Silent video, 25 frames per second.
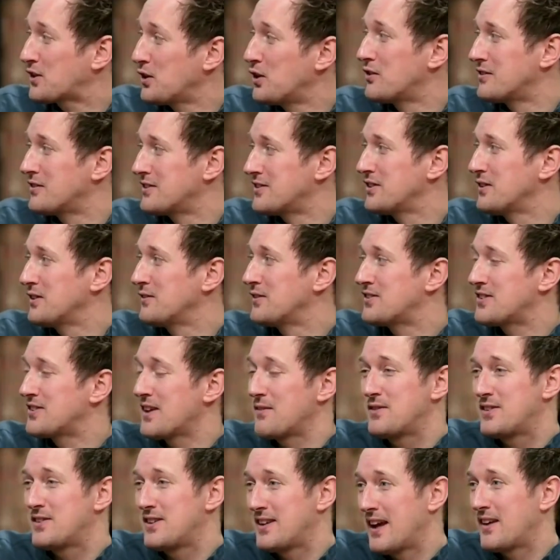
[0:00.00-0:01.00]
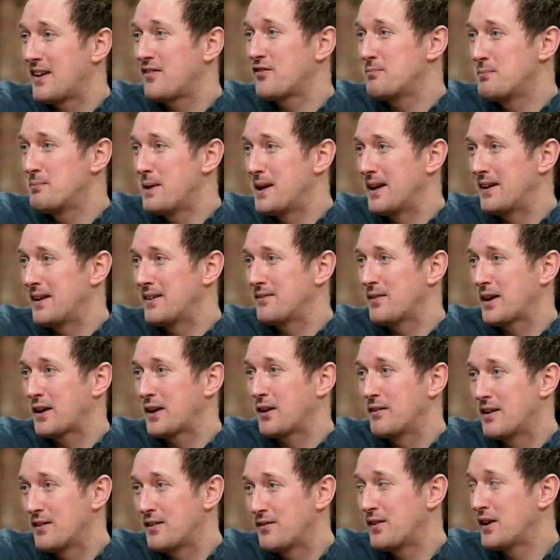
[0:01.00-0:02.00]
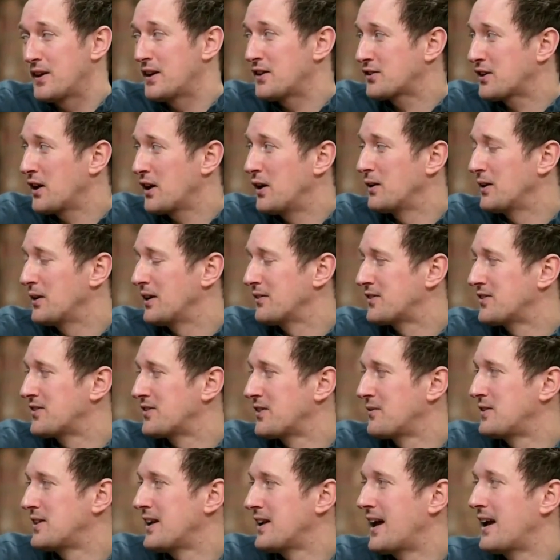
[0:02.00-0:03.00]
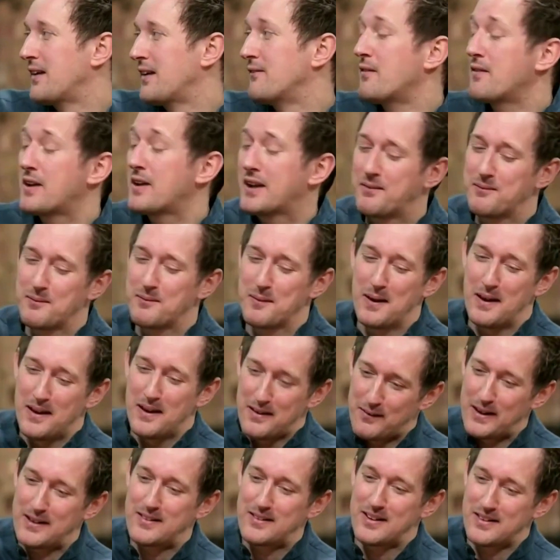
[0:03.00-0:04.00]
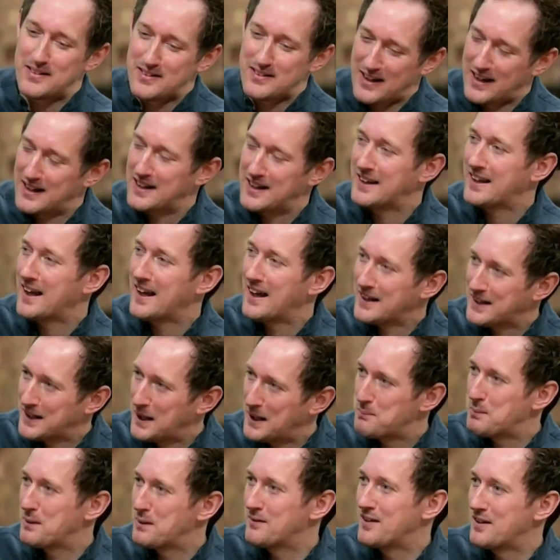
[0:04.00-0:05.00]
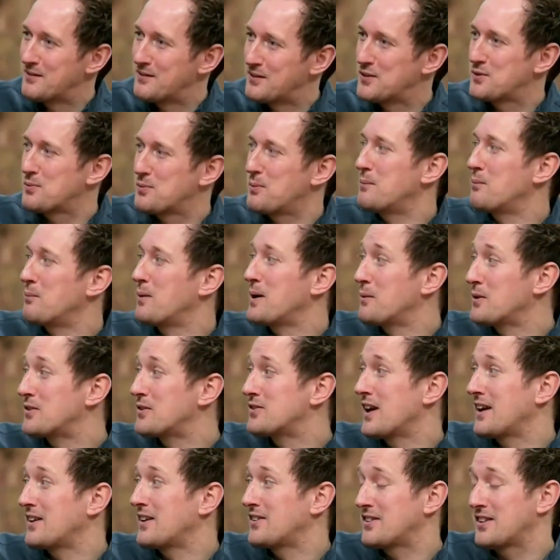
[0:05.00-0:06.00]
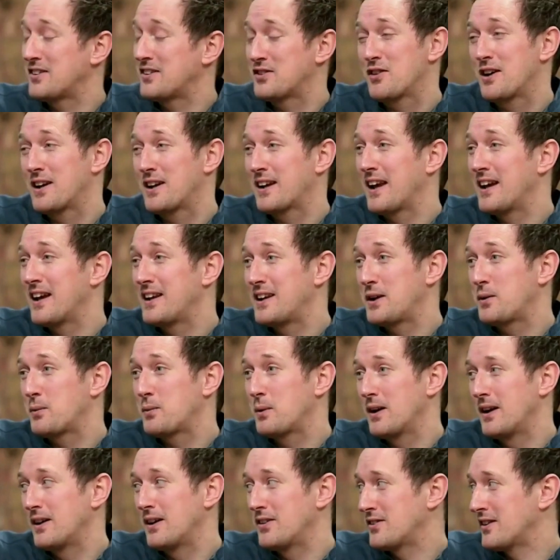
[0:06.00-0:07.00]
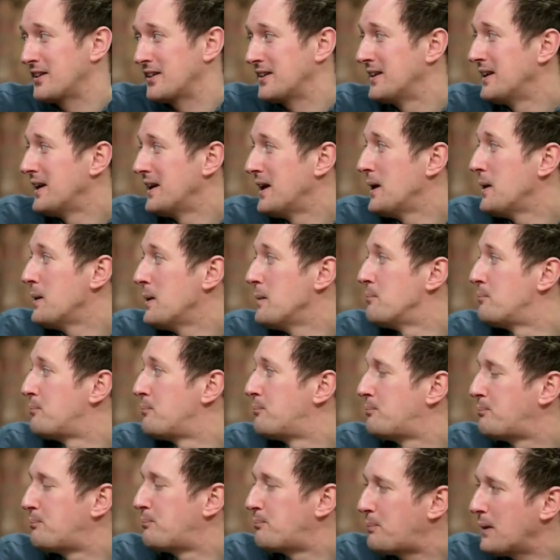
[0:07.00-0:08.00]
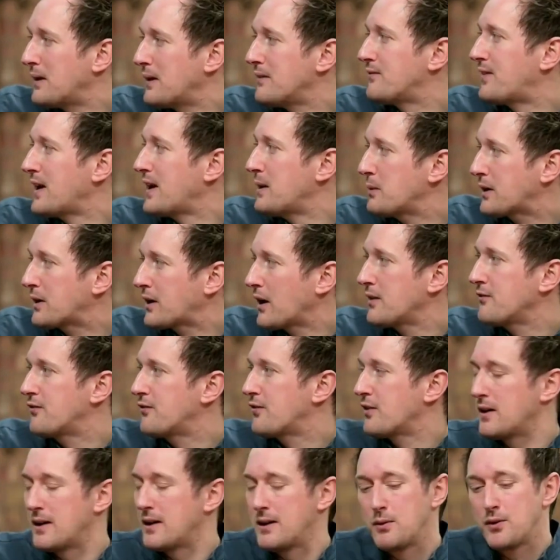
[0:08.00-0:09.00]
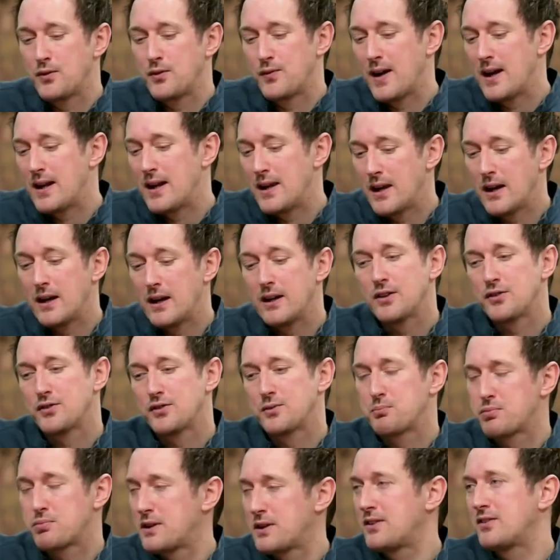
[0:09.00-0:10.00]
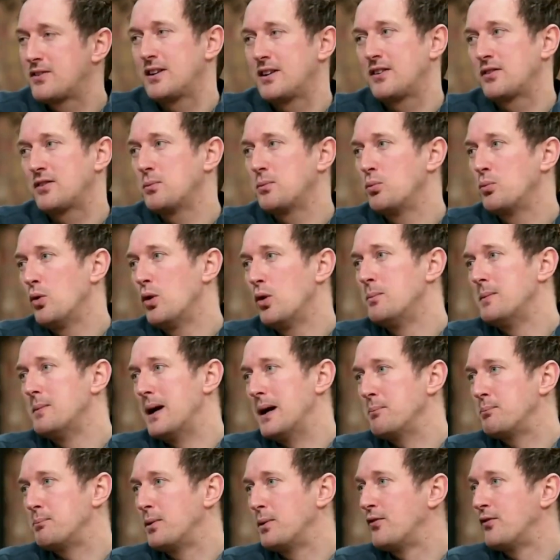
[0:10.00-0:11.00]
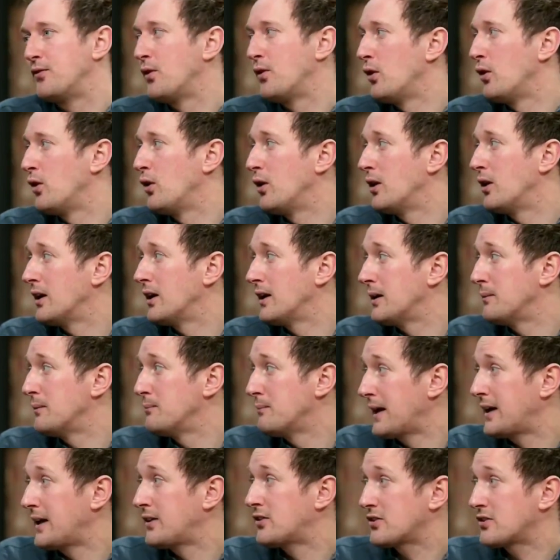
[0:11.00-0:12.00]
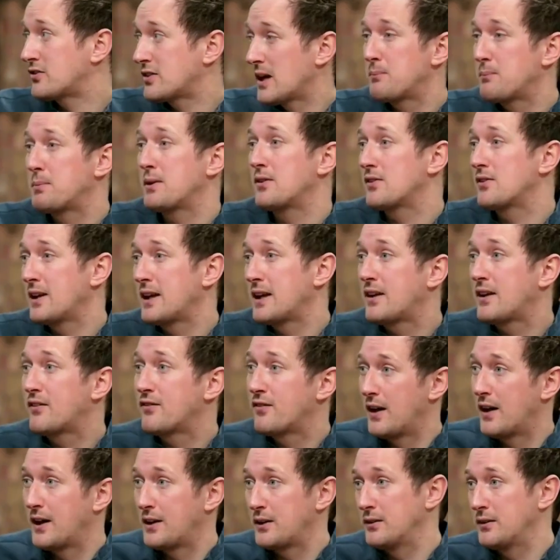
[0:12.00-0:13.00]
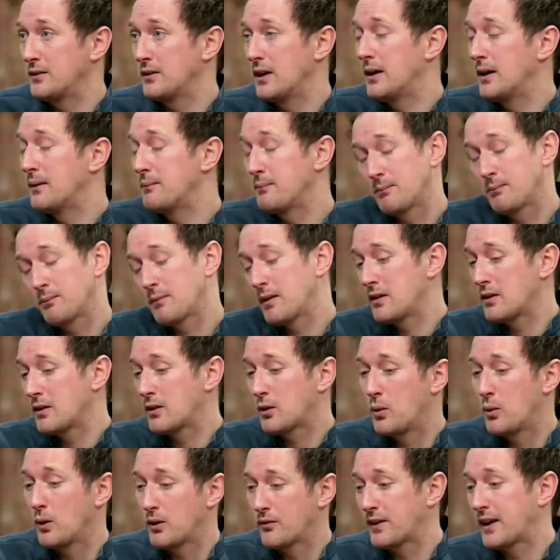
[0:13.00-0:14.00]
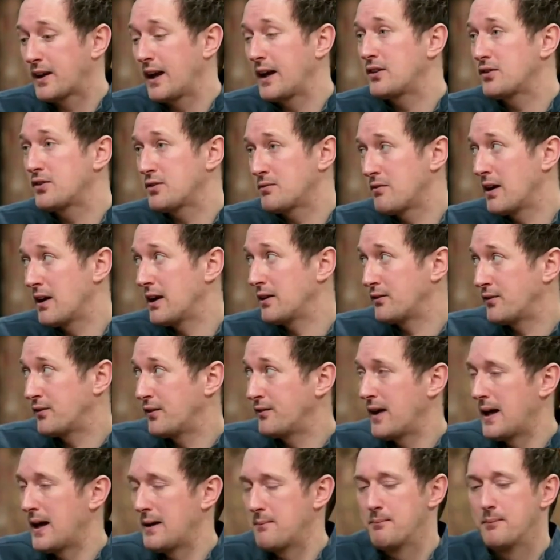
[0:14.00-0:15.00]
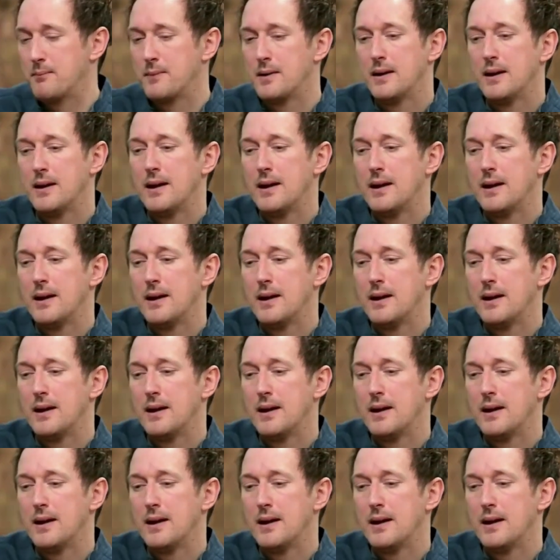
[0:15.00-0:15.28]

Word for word: score until the 78th minute. They got their first goal after 78, and then they they did sadly get a couple of mm-hmm. others mm -hmm. when we were chasing, trying to get an equaliser. But they were going for it. It was their last pre-season warm-up before a major Champions League final um, mm -hmm. qualification round for them,